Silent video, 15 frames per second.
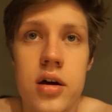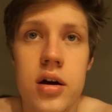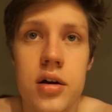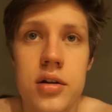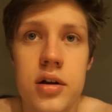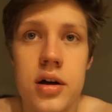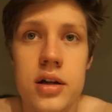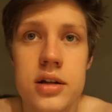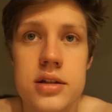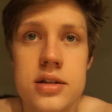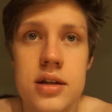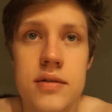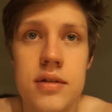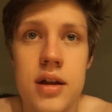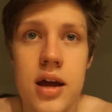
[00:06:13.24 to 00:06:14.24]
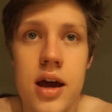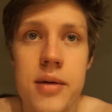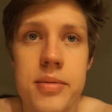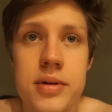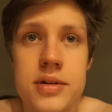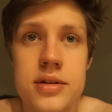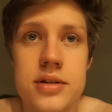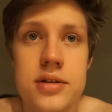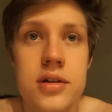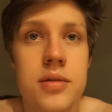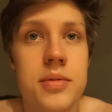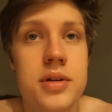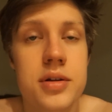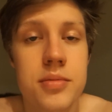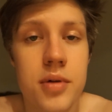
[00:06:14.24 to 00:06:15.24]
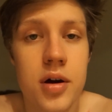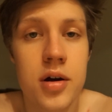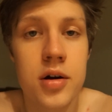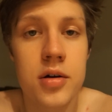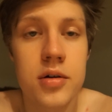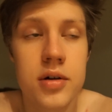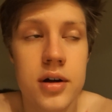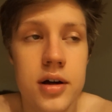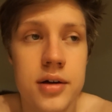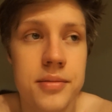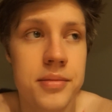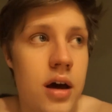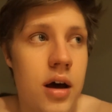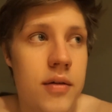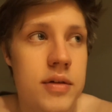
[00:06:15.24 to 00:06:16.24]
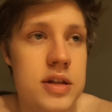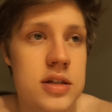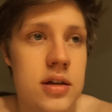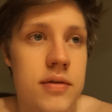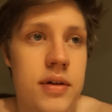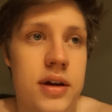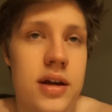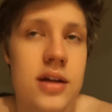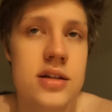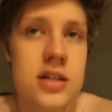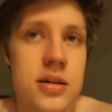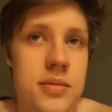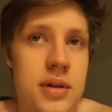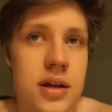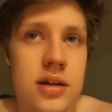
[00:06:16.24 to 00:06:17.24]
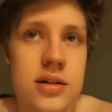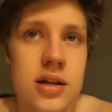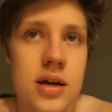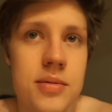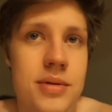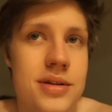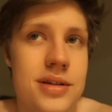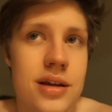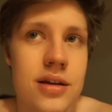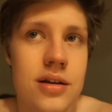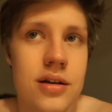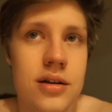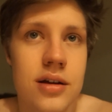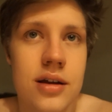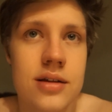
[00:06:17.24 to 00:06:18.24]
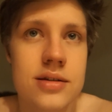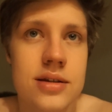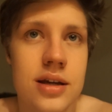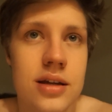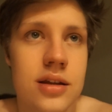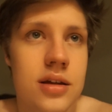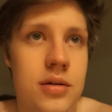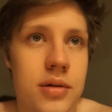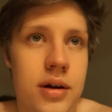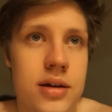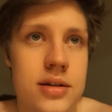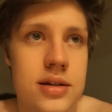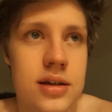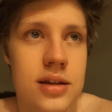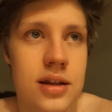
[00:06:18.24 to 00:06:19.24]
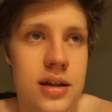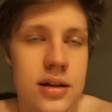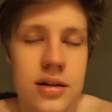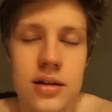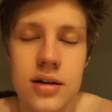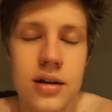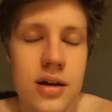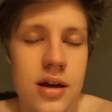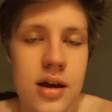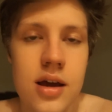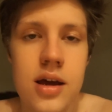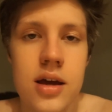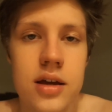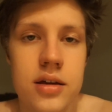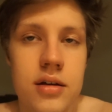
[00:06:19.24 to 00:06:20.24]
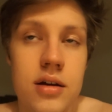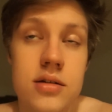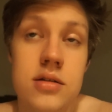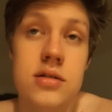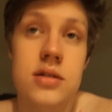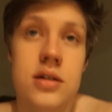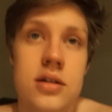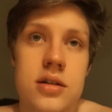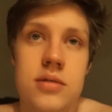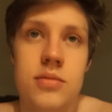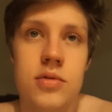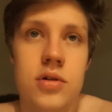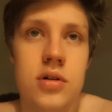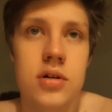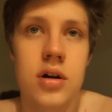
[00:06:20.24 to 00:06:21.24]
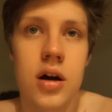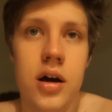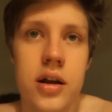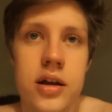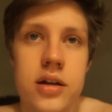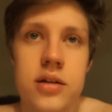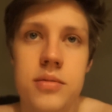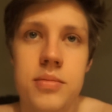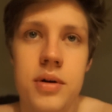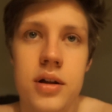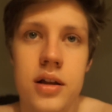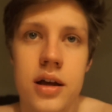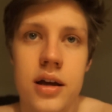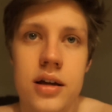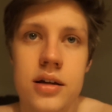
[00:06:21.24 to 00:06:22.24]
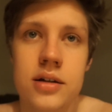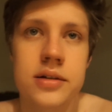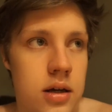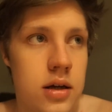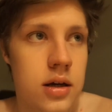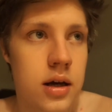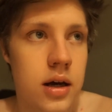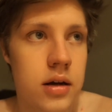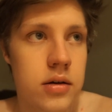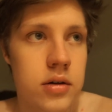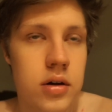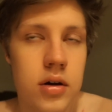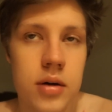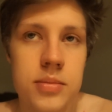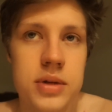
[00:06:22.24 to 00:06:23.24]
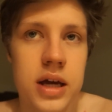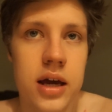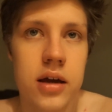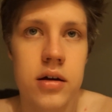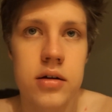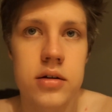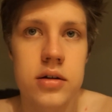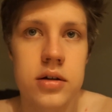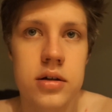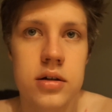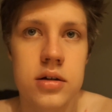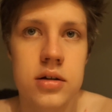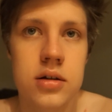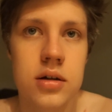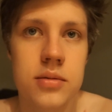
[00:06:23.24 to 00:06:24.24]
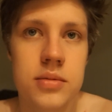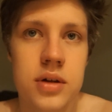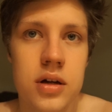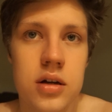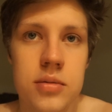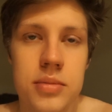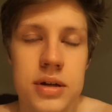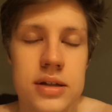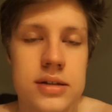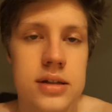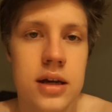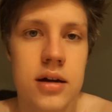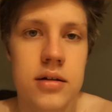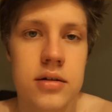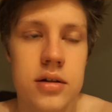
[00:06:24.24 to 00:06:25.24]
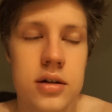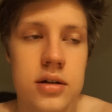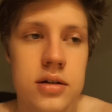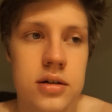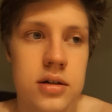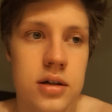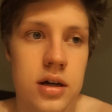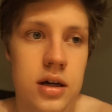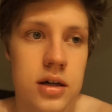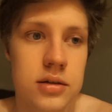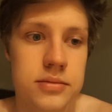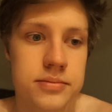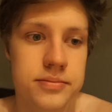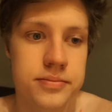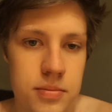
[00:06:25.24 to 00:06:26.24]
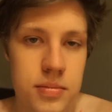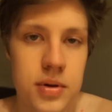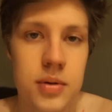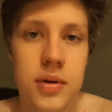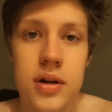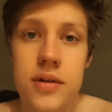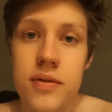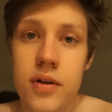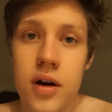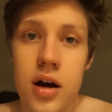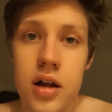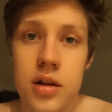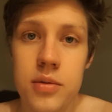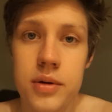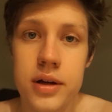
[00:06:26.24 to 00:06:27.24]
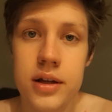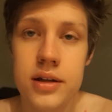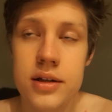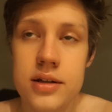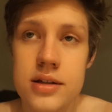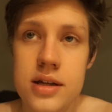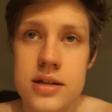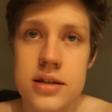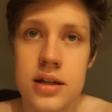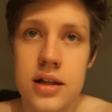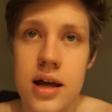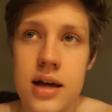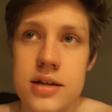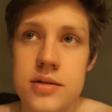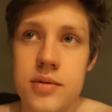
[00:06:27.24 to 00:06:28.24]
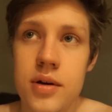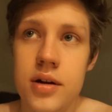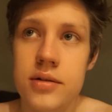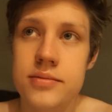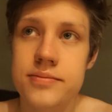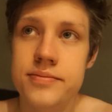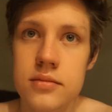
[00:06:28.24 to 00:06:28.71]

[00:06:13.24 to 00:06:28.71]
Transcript: all the haunted stuff that happens is going to be tomorrow. Um, obviously, if I catch something on tape that's like insanely crazy, then you guys will see some more on it. But like, I don't know. I'm tired. I'm tired of being scared. Um, be ready for Halloween because that's the last one.